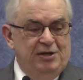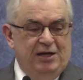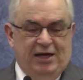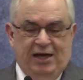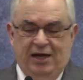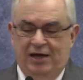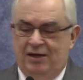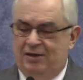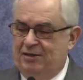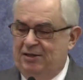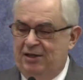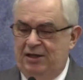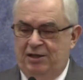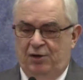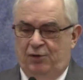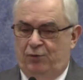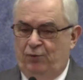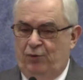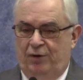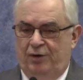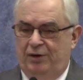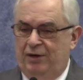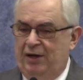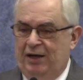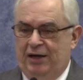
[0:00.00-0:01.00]
I can't say that
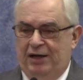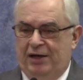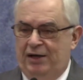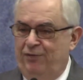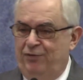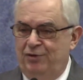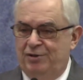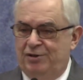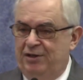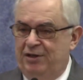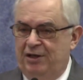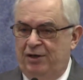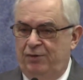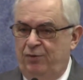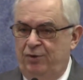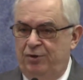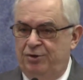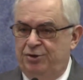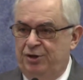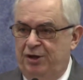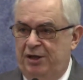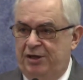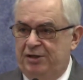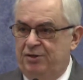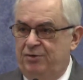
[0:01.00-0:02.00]
word, I can never say that word,
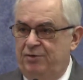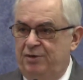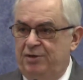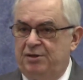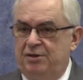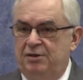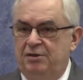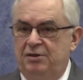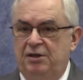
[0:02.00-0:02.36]
Gennesarenes,